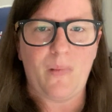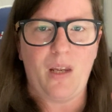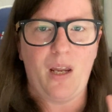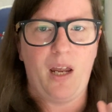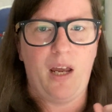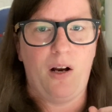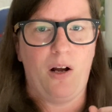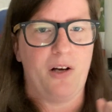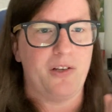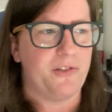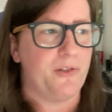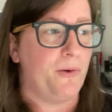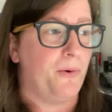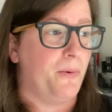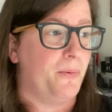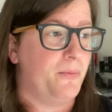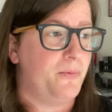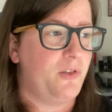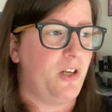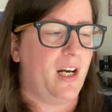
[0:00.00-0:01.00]
And
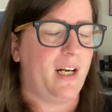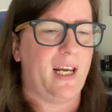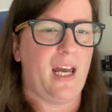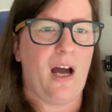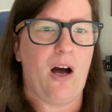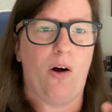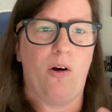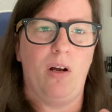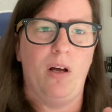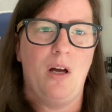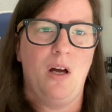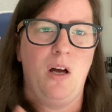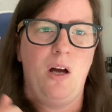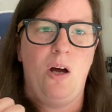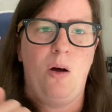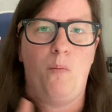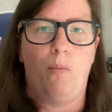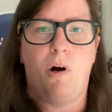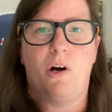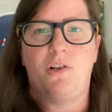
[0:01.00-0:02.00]
also check out
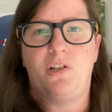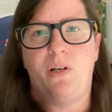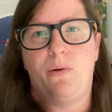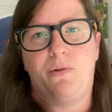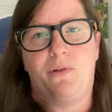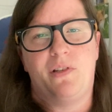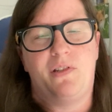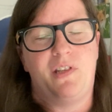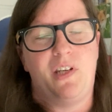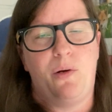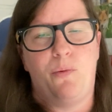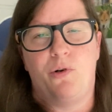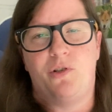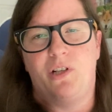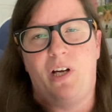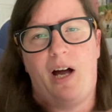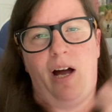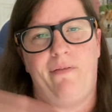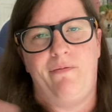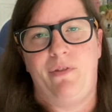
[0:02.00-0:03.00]
Mark G with the C, which
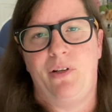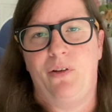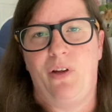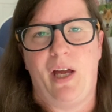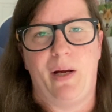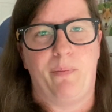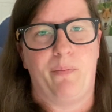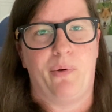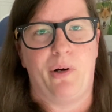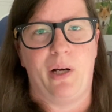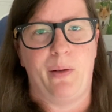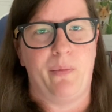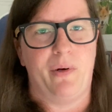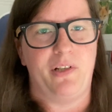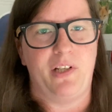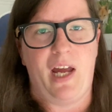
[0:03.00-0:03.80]
I feel like pretty much